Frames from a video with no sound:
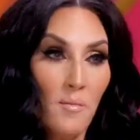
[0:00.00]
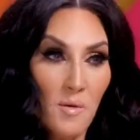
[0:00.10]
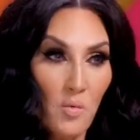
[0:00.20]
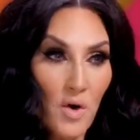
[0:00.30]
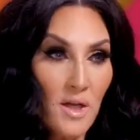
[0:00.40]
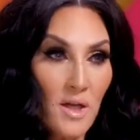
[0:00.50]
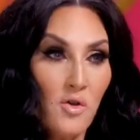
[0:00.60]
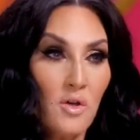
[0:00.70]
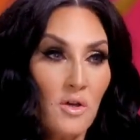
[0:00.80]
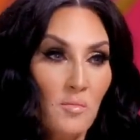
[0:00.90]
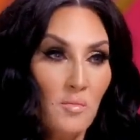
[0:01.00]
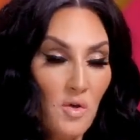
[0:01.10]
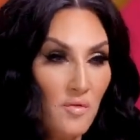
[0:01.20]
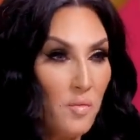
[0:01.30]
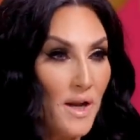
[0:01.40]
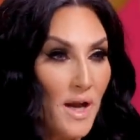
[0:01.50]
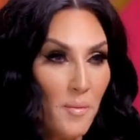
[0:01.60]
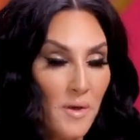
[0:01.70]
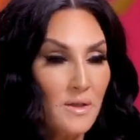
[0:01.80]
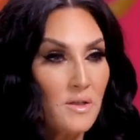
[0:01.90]
up one morning and you couldn't move? What
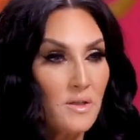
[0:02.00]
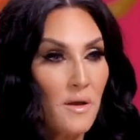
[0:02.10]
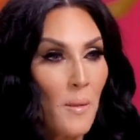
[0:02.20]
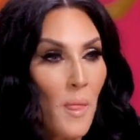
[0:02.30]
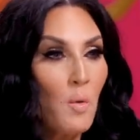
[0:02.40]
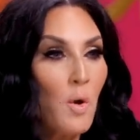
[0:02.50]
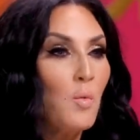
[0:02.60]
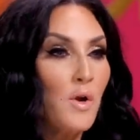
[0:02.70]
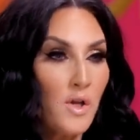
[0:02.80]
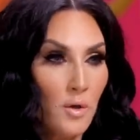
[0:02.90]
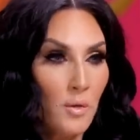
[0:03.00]
happened? Where it were you? It